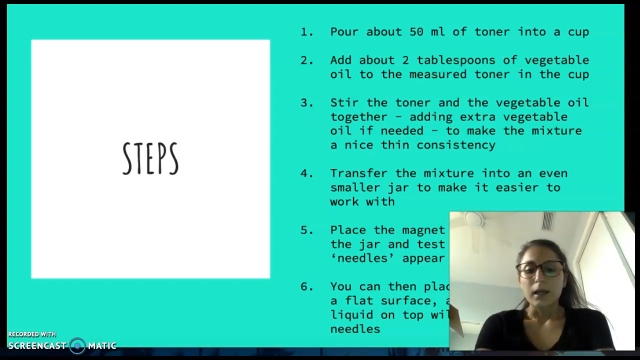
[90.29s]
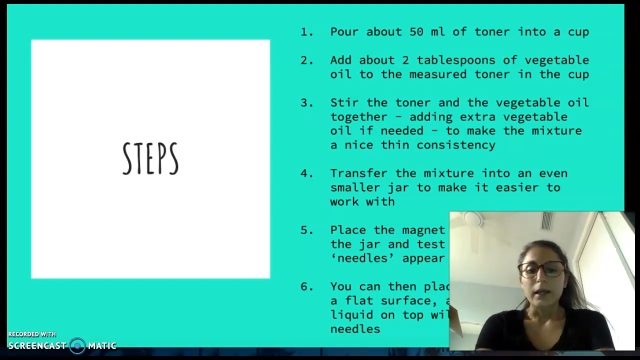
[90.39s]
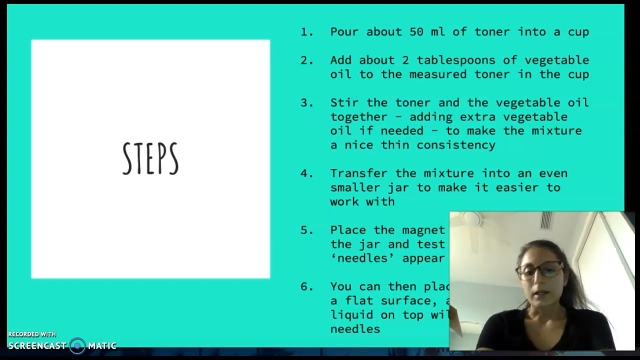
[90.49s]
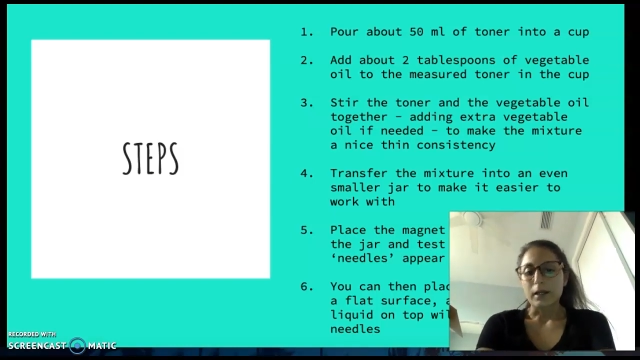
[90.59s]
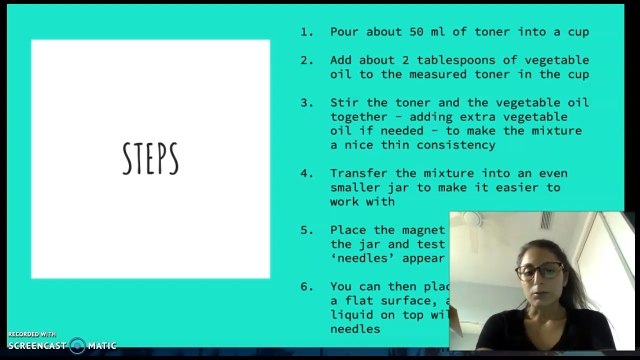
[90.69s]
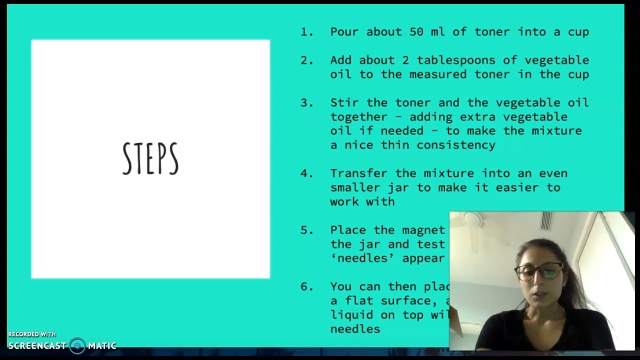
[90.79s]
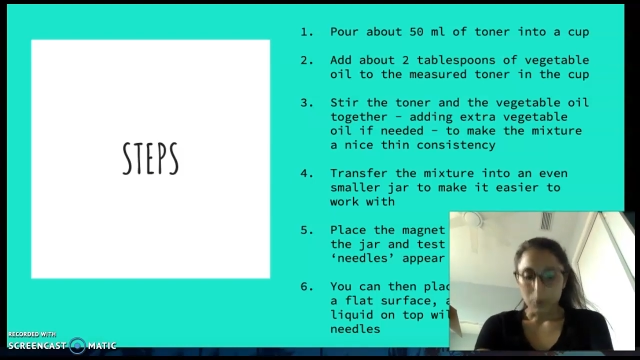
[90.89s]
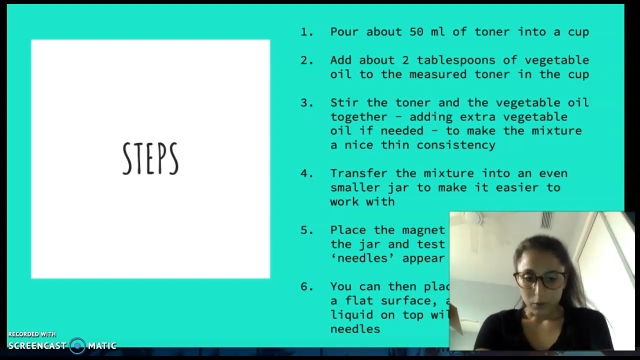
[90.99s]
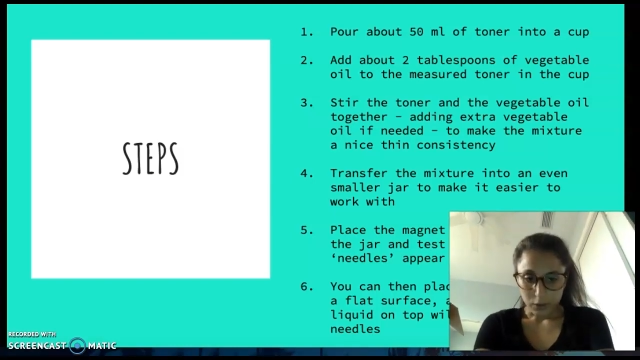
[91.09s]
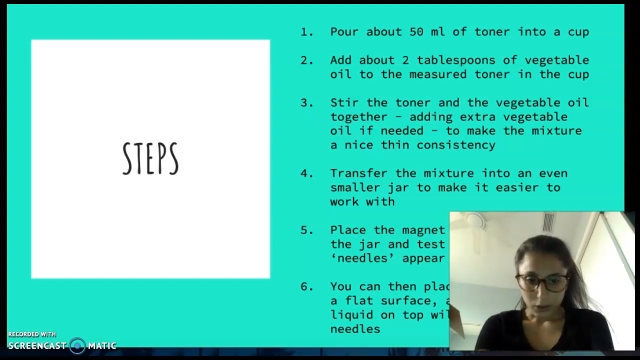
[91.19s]
And it was
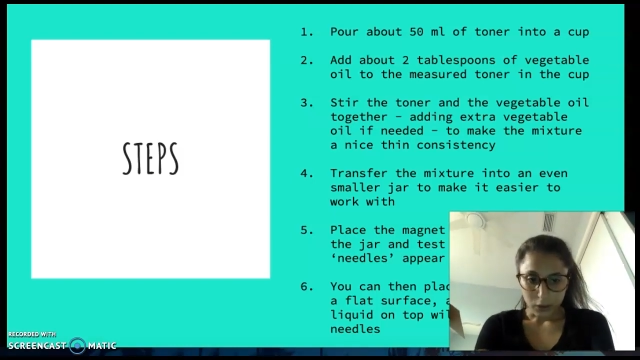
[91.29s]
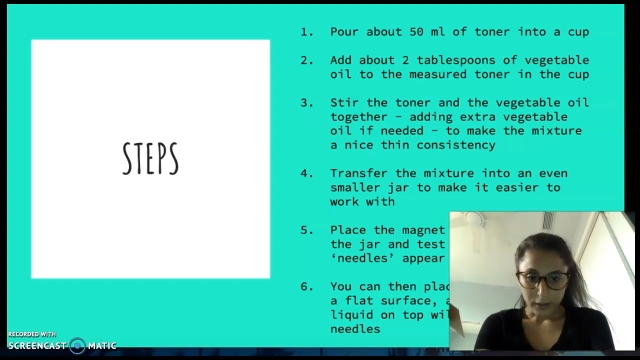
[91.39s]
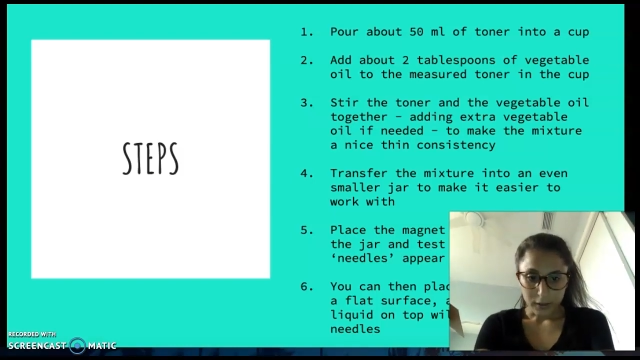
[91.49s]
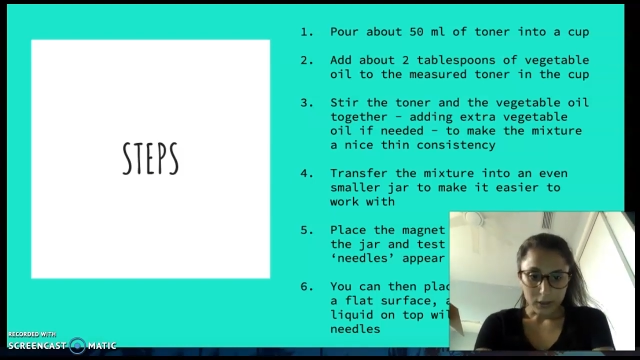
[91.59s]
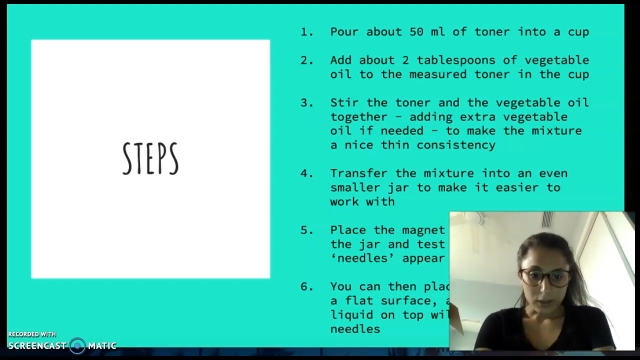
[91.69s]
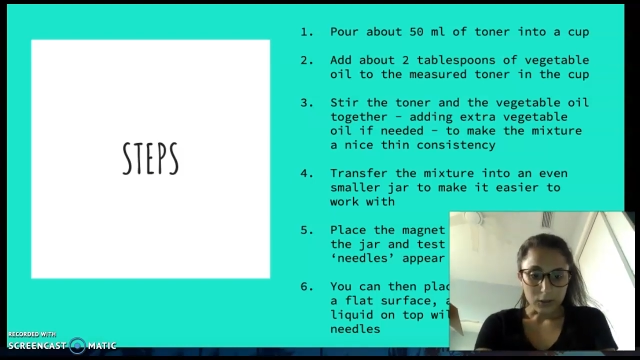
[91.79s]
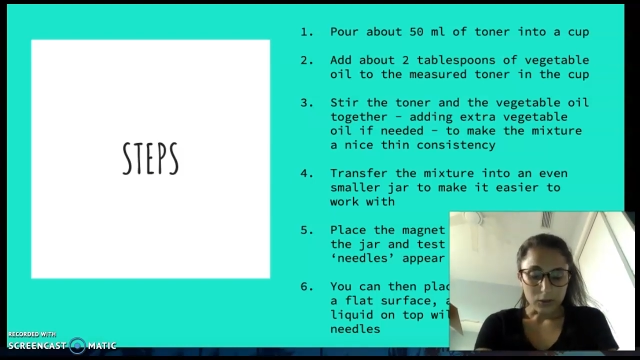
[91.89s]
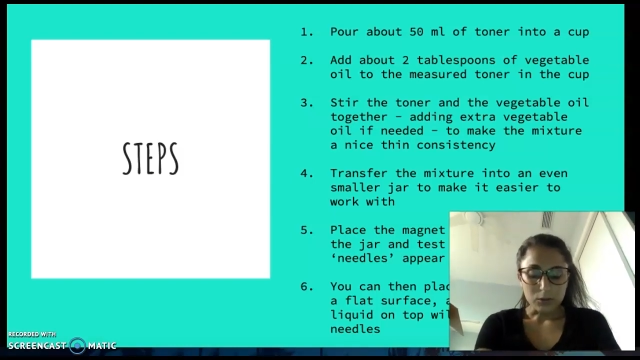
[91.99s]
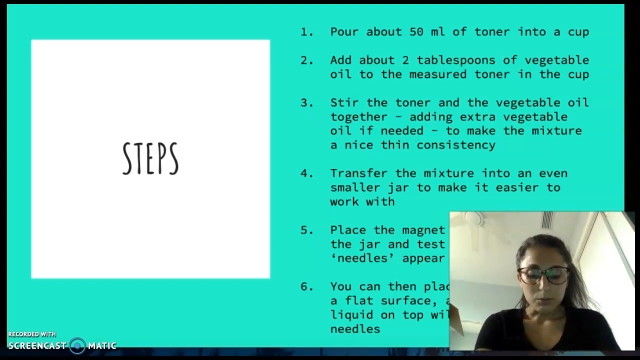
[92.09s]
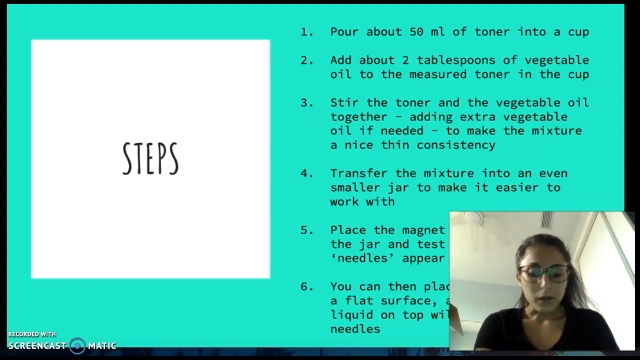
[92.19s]
supposed to create the
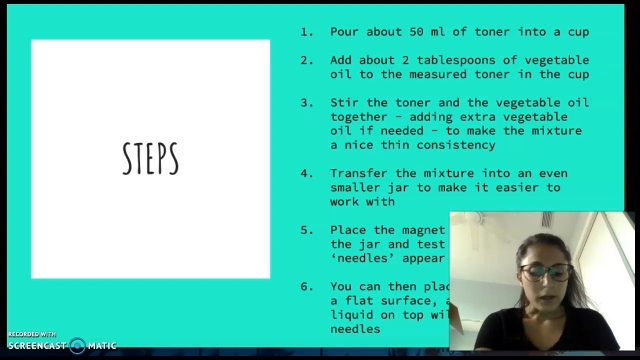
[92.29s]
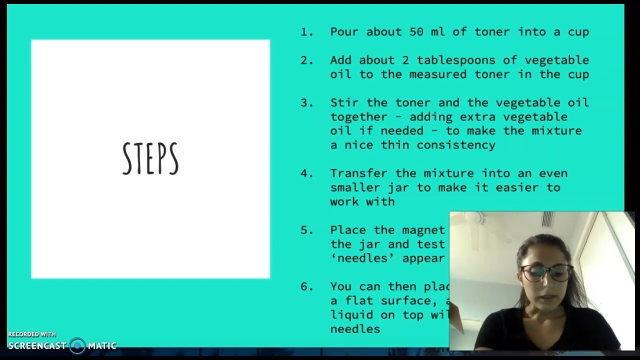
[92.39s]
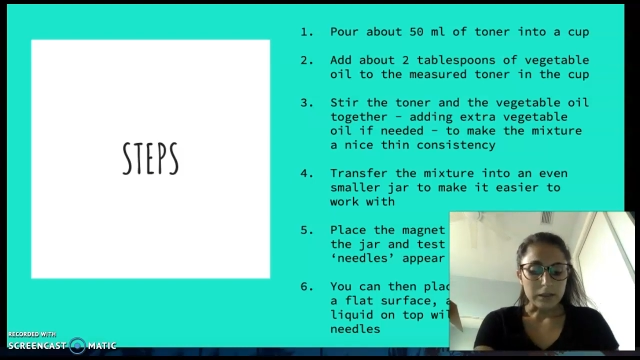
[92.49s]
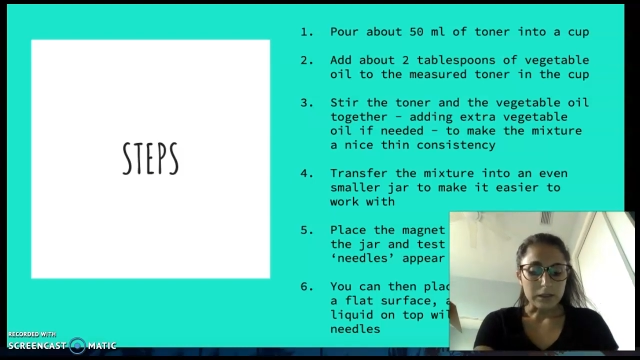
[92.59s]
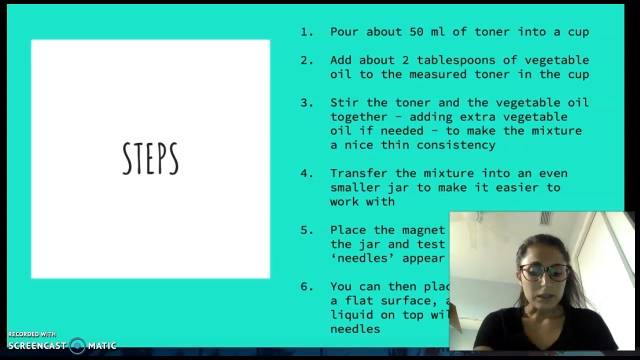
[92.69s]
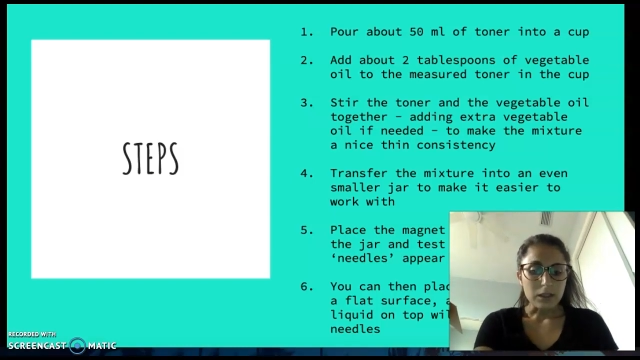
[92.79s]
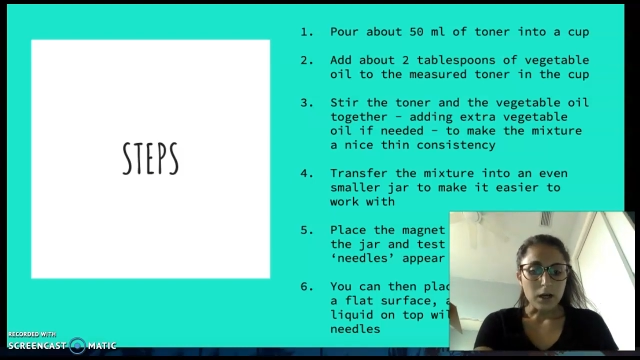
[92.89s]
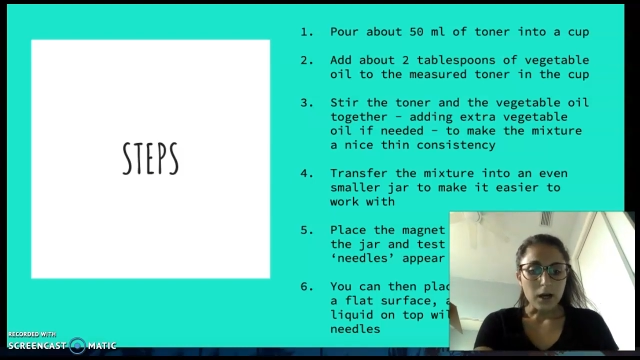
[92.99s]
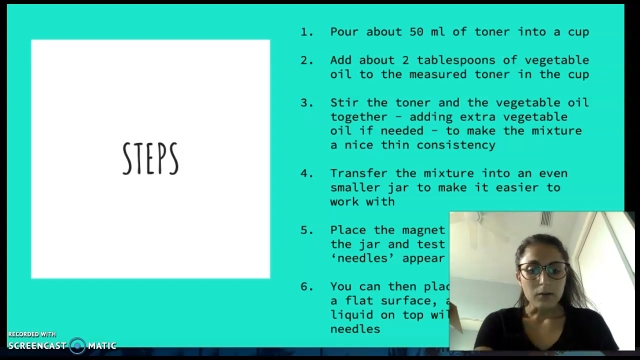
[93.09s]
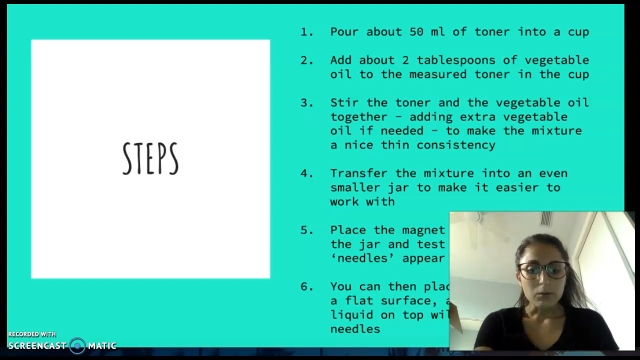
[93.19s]
needles, but it did
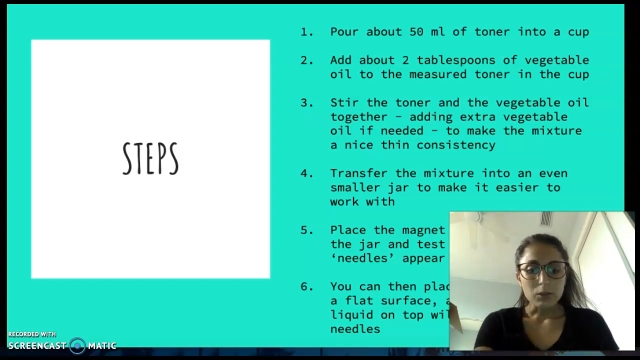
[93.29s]
not,